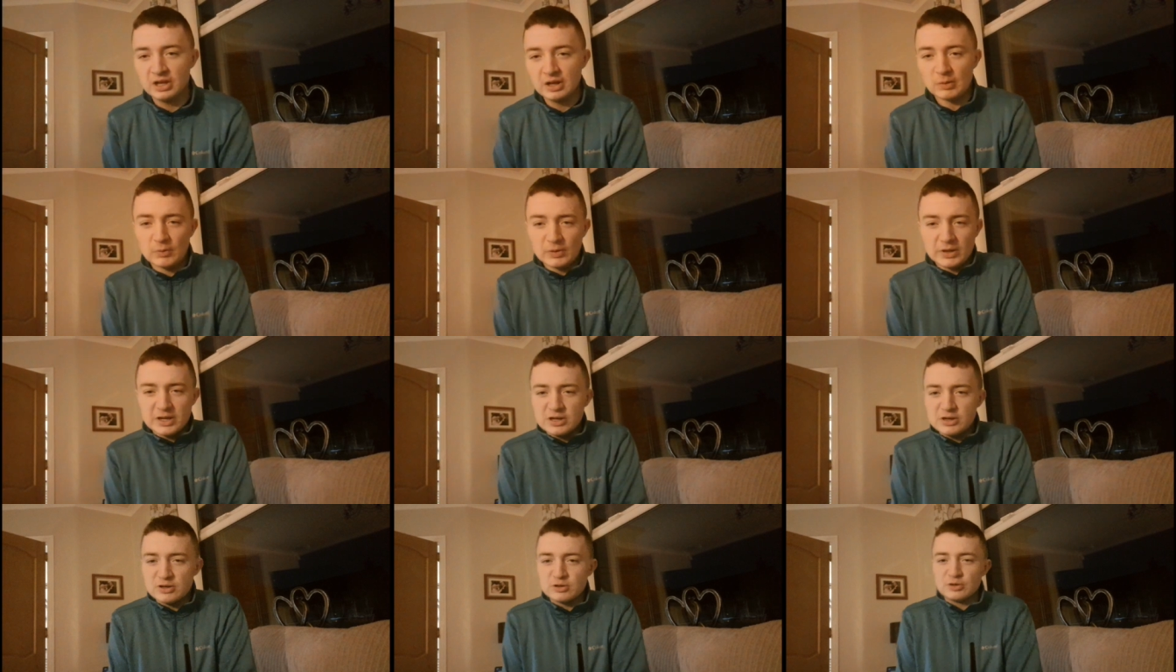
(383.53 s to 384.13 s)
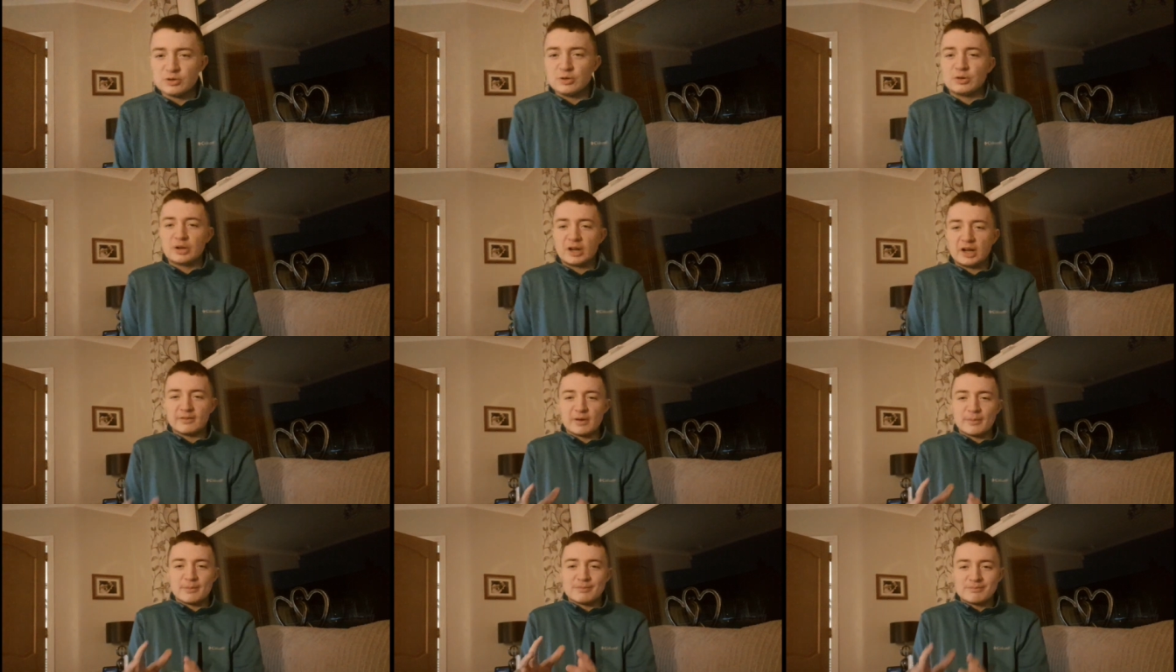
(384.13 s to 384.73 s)
we should
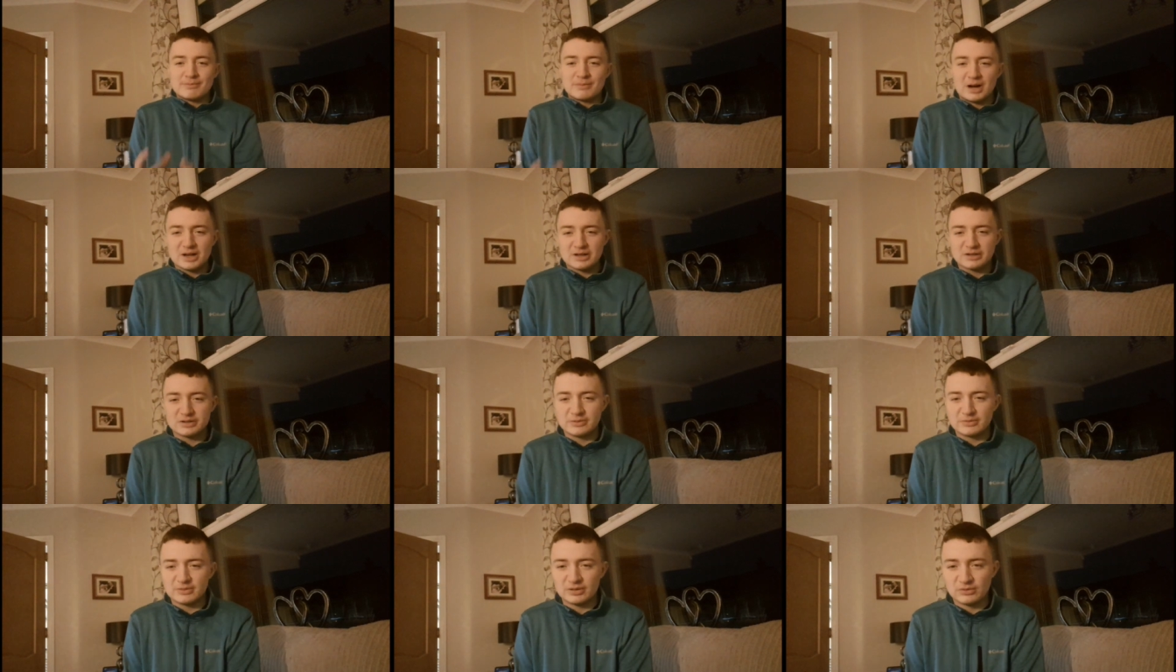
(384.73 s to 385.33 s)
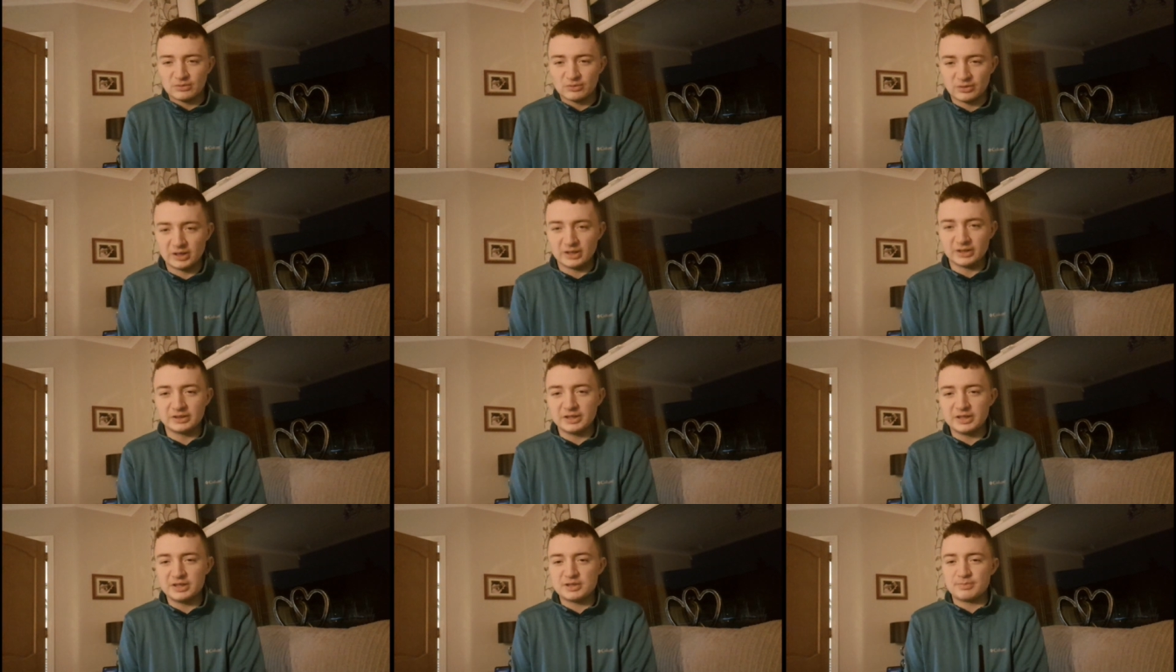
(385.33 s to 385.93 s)
have a massive
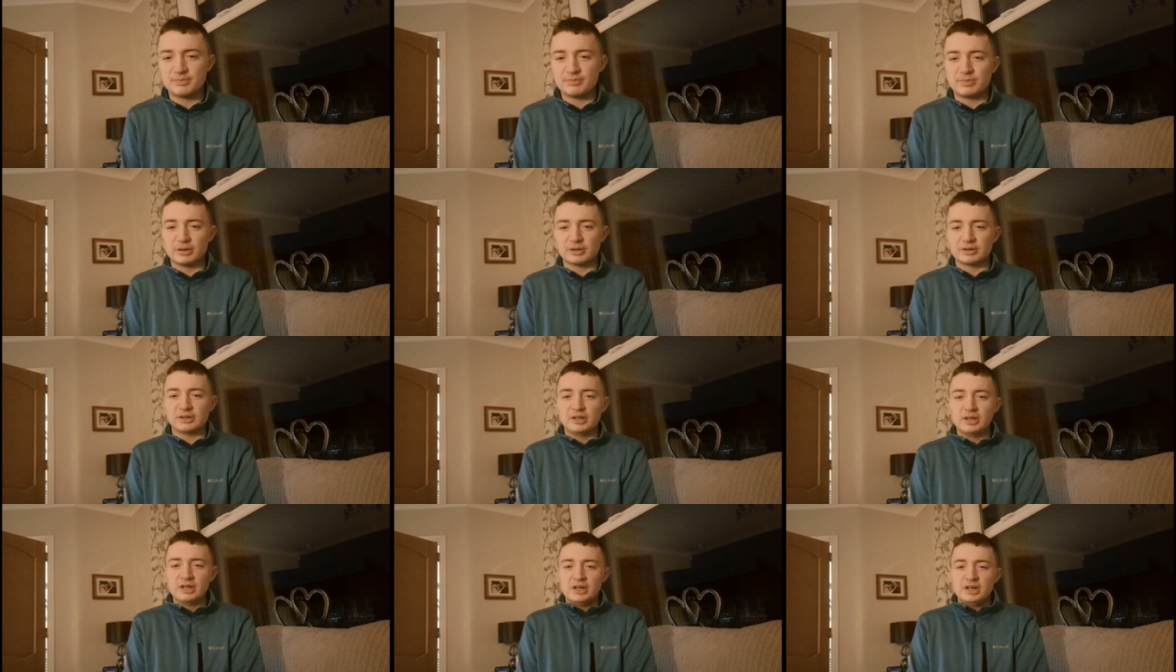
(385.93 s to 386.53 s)
advantage, but